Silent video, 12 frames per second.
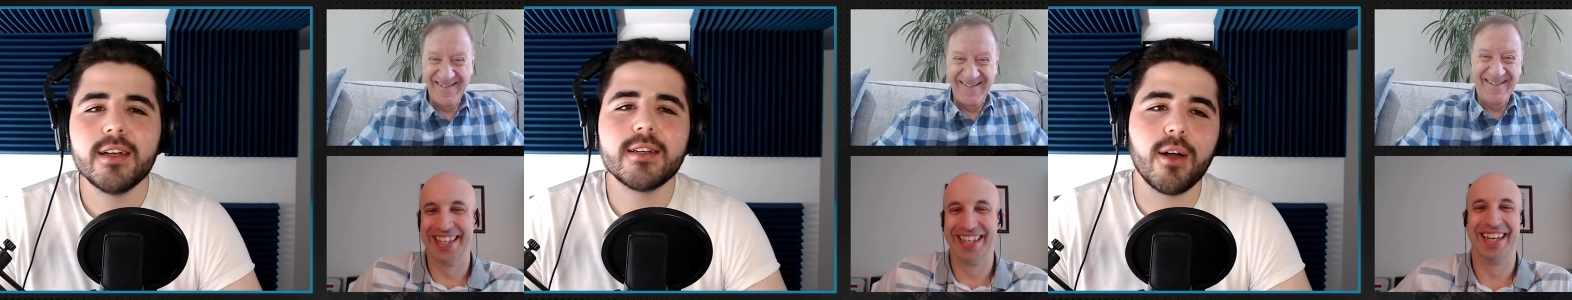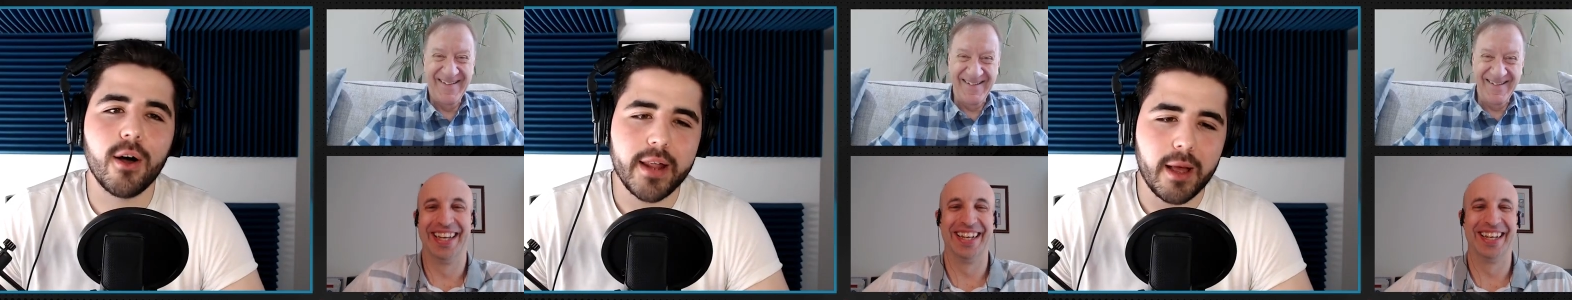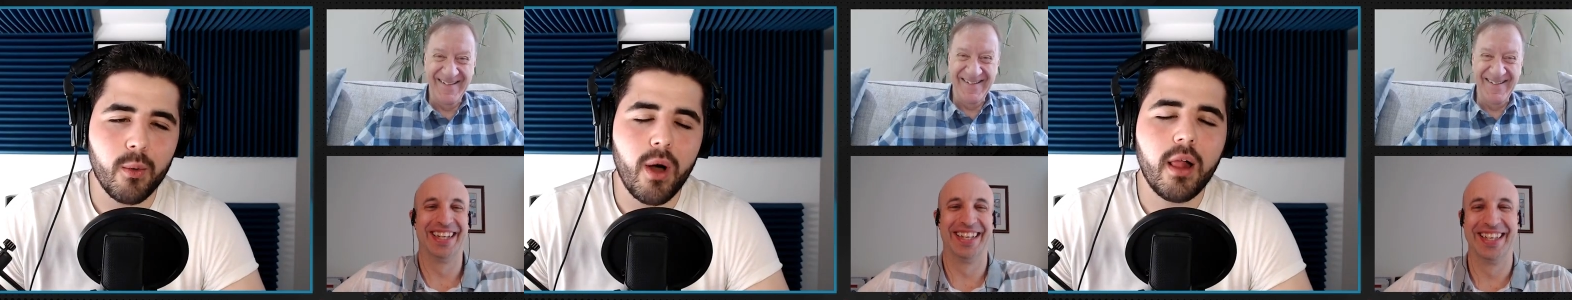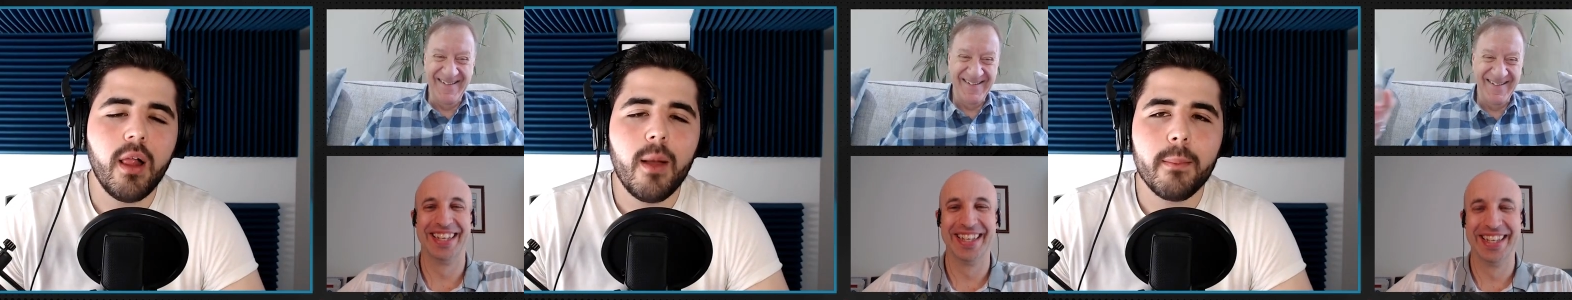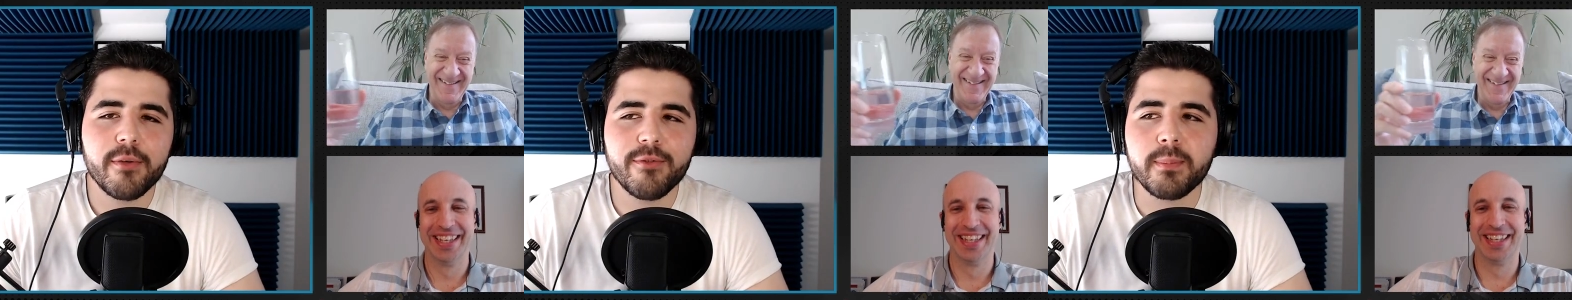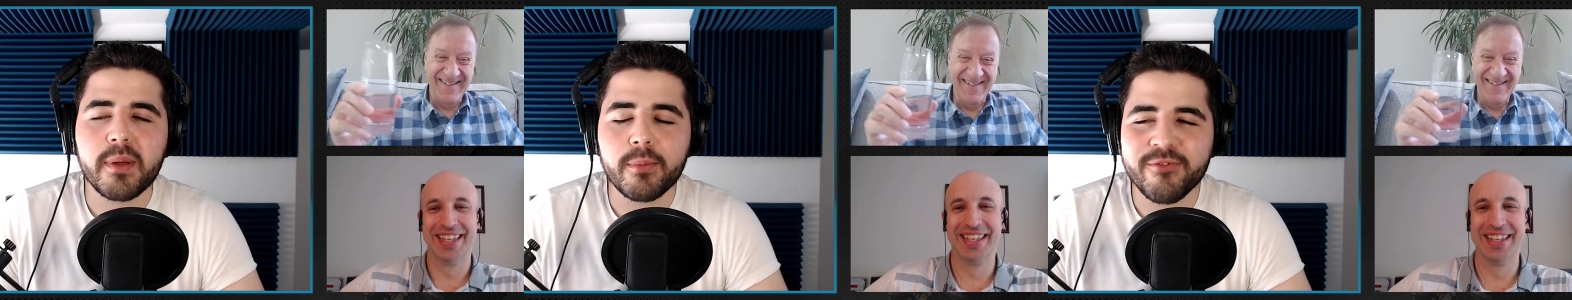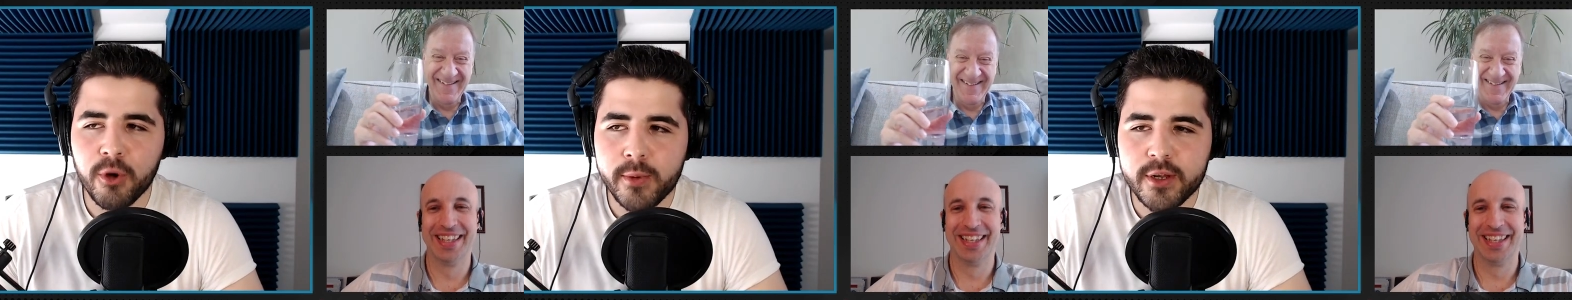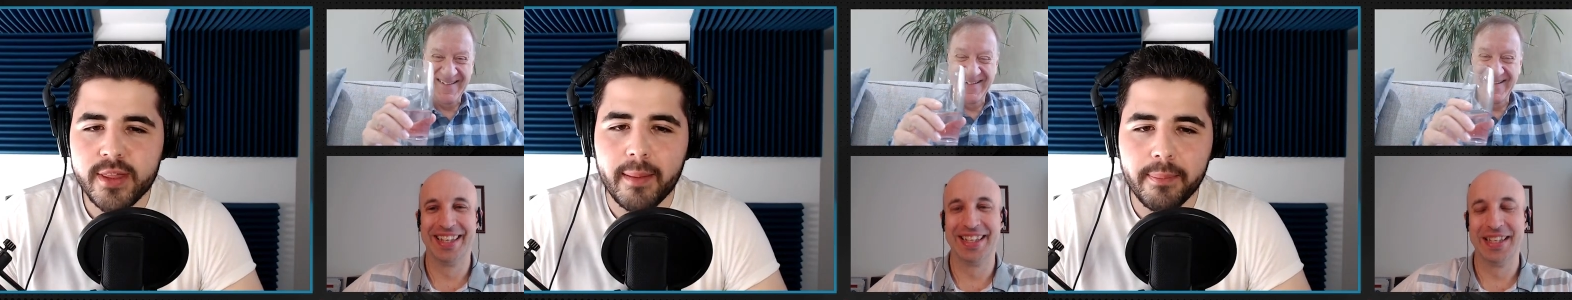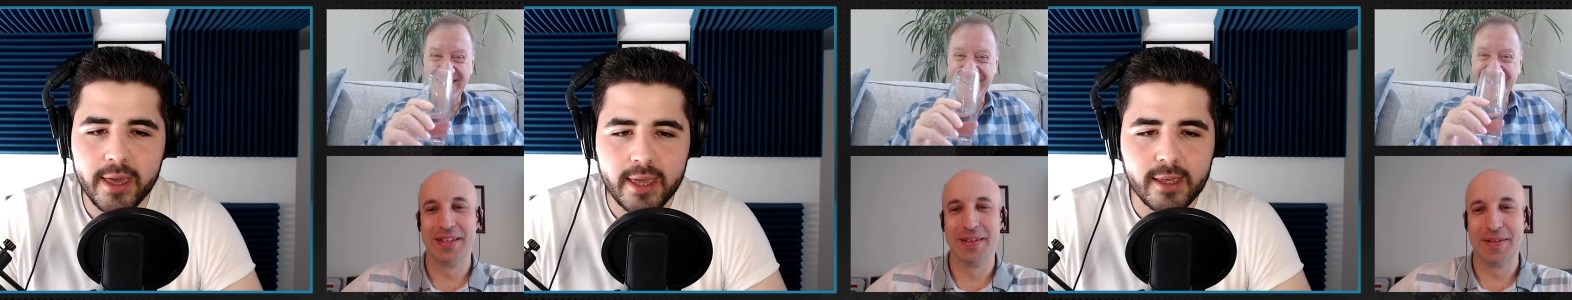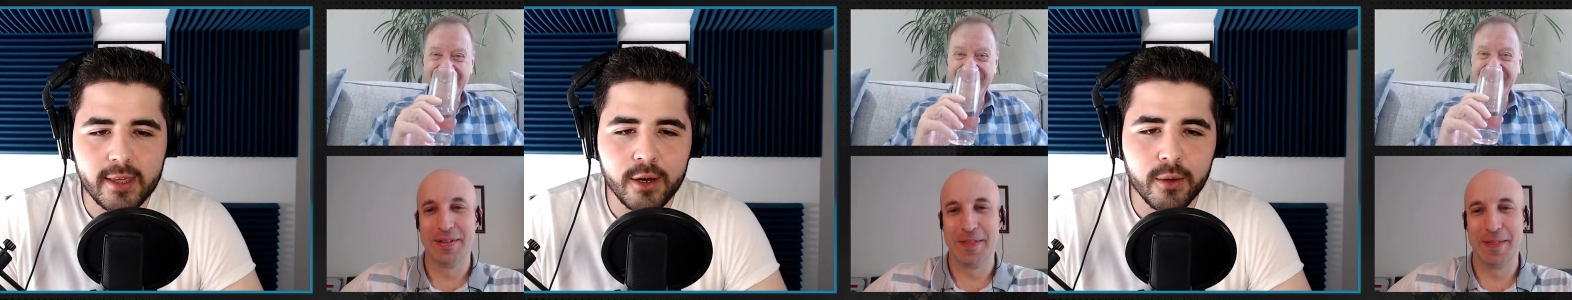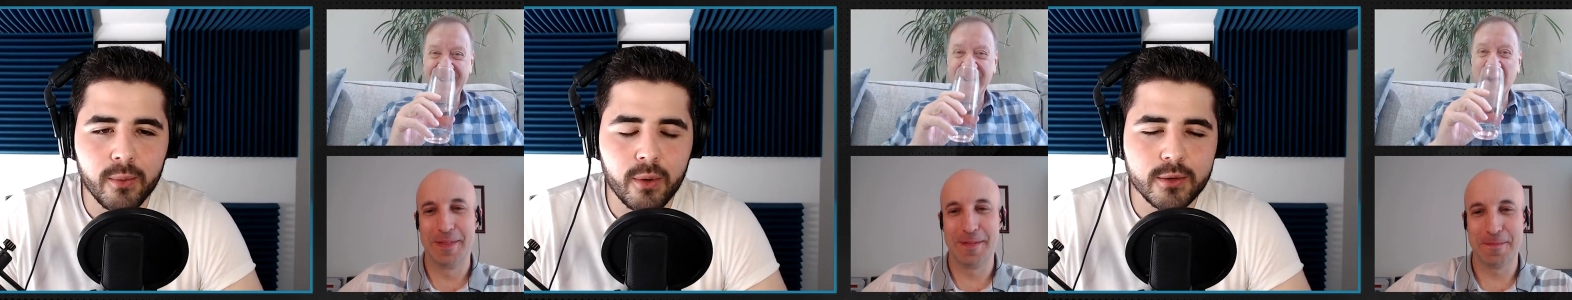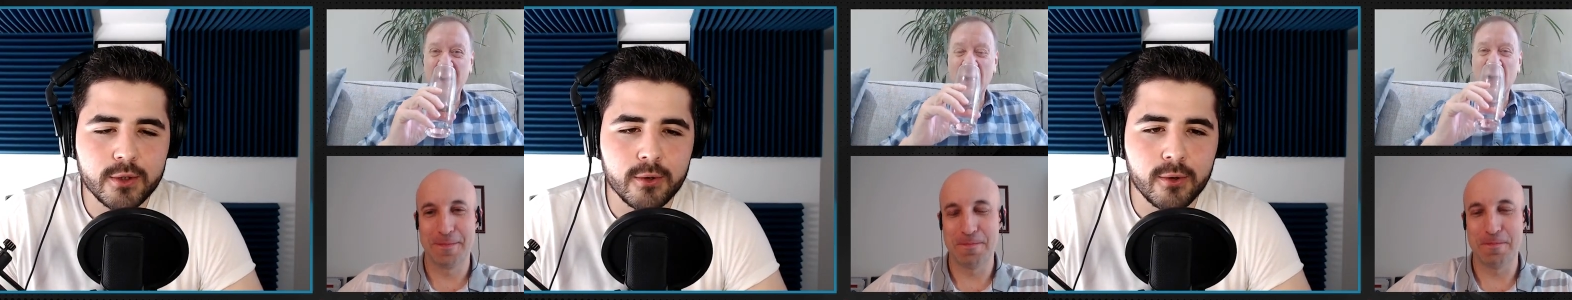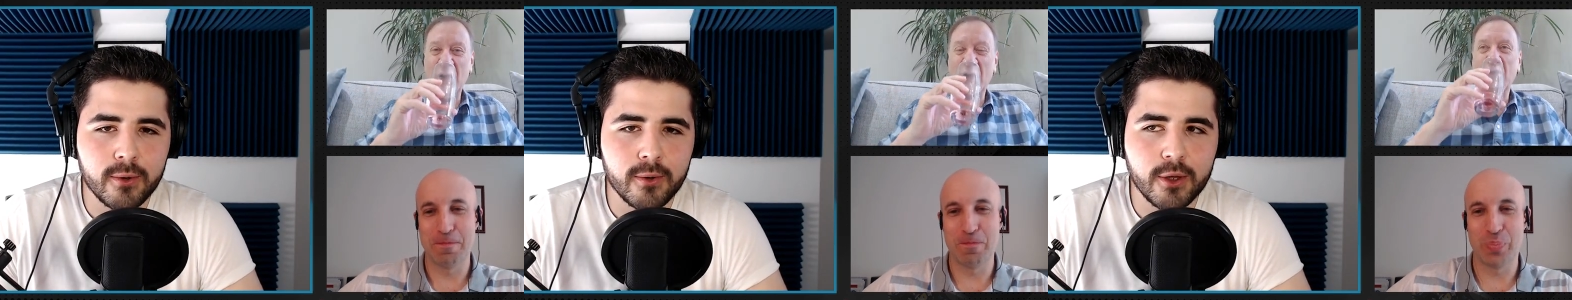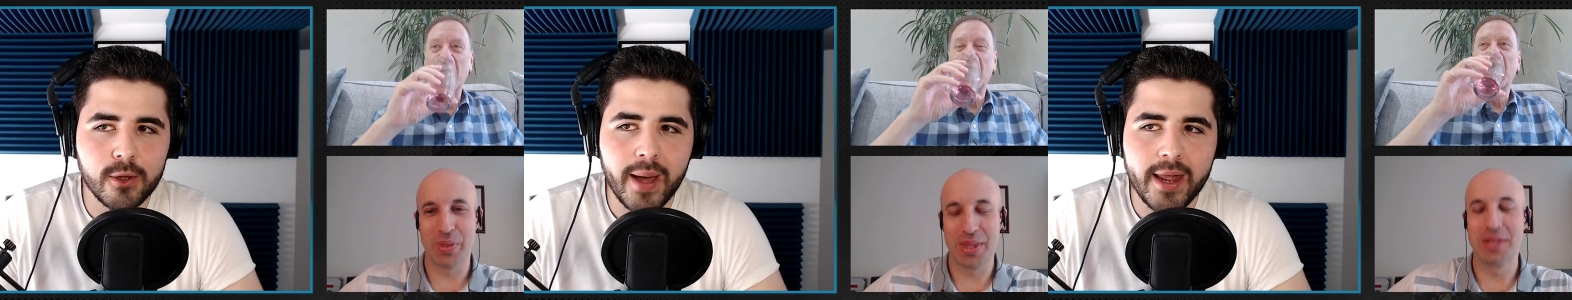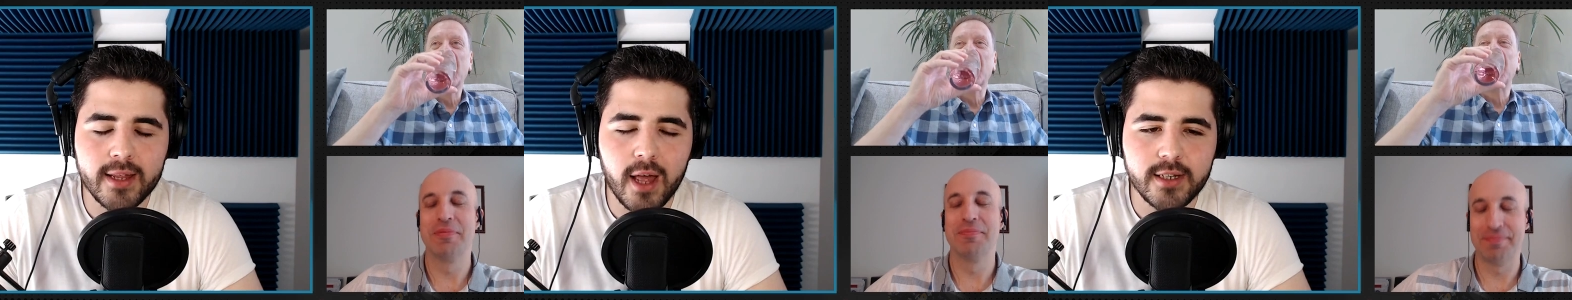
Speaker 1: God help. Well, before, before, we do that, Pete, you know what was your? You had a, a